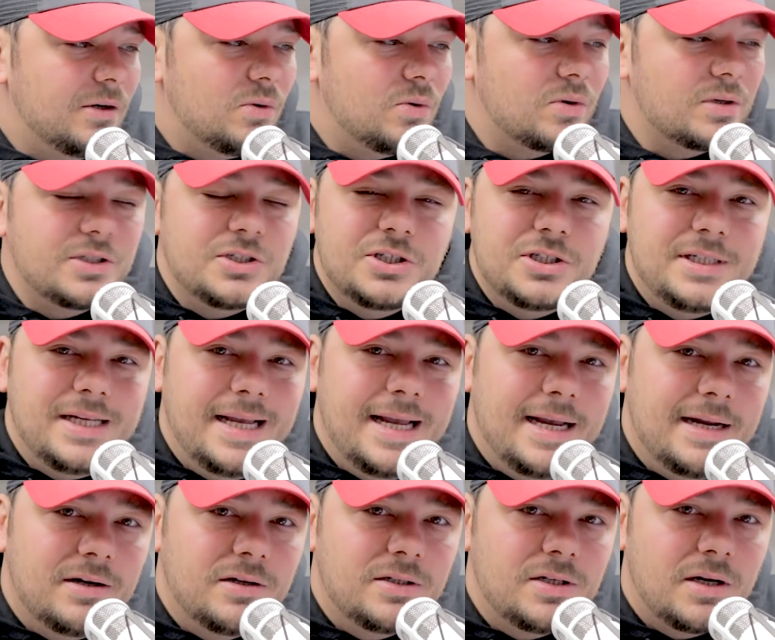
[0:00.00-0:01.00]
or just a
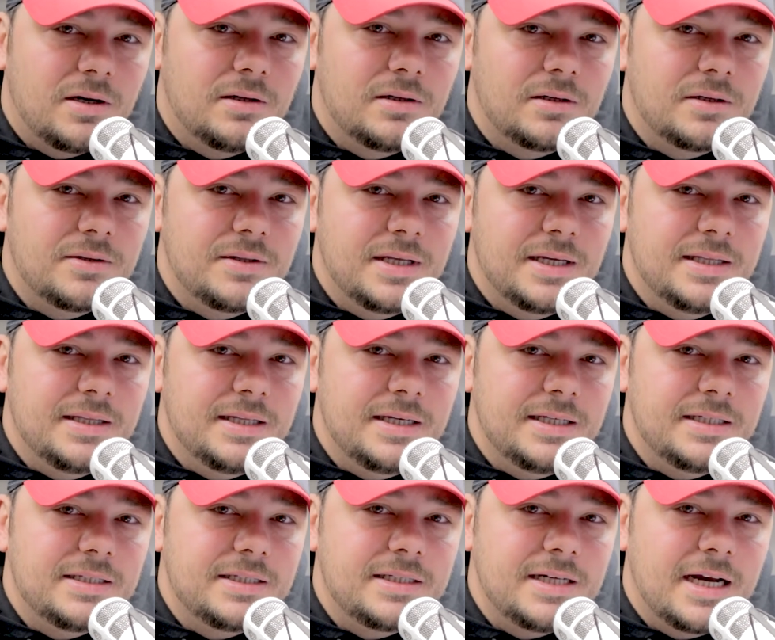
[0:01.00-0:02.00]
hair taller than
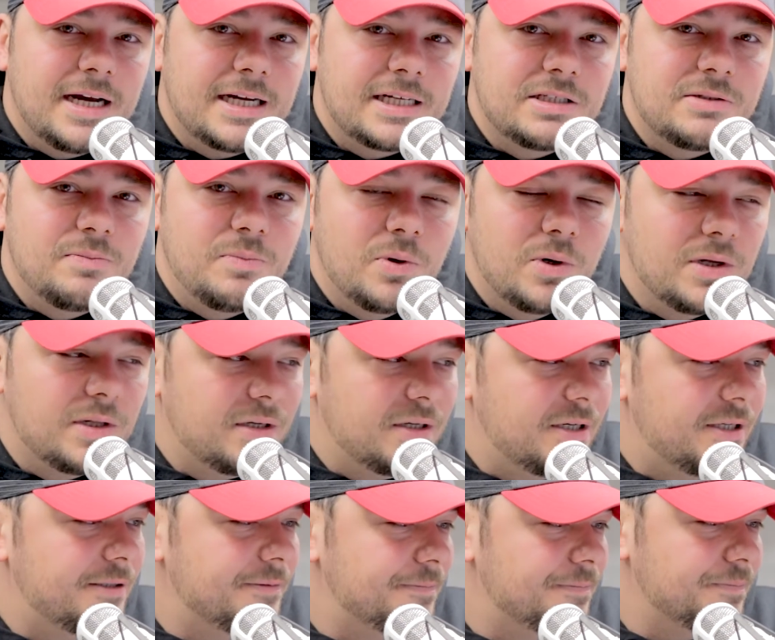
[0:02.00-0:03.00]
the stock
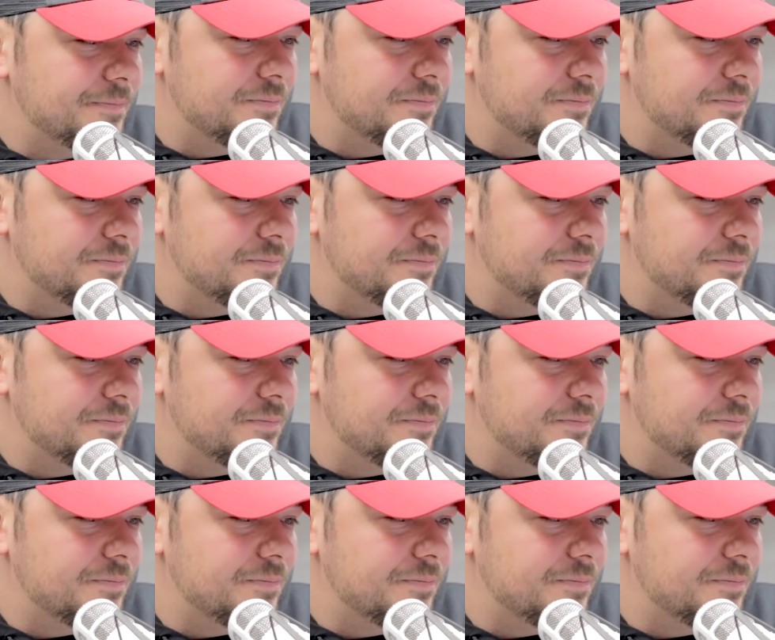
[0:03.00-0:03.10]
spoiler,